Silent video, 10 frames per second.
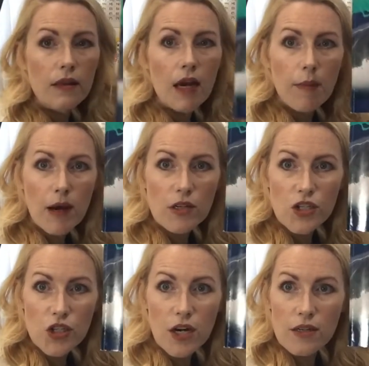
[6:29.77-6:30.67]
about
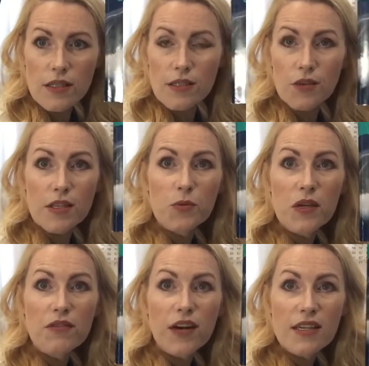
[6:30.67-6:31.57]
sharks. And so this week
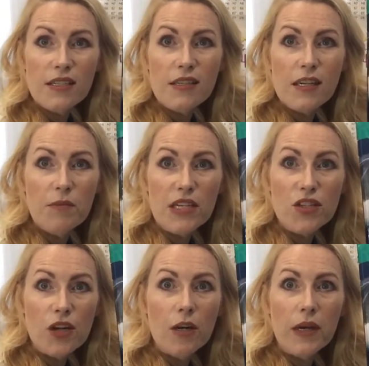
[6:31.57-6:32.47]
for us is going to be
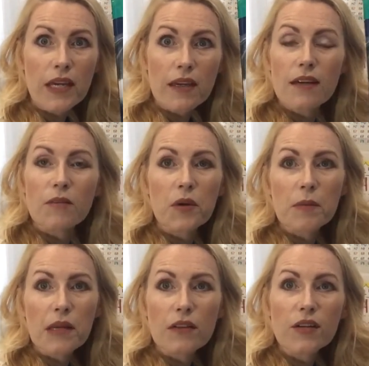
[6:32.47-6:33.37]
Shark Week. We're going
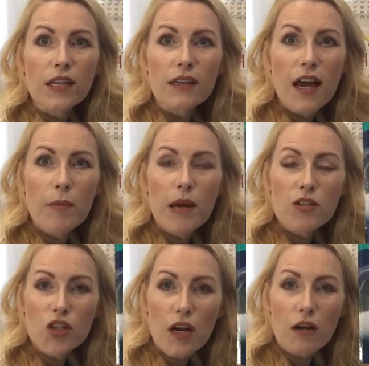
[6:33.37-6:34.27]
to be learning a lot about
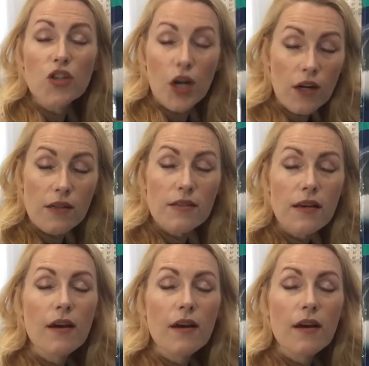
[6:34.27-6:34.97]
sharks.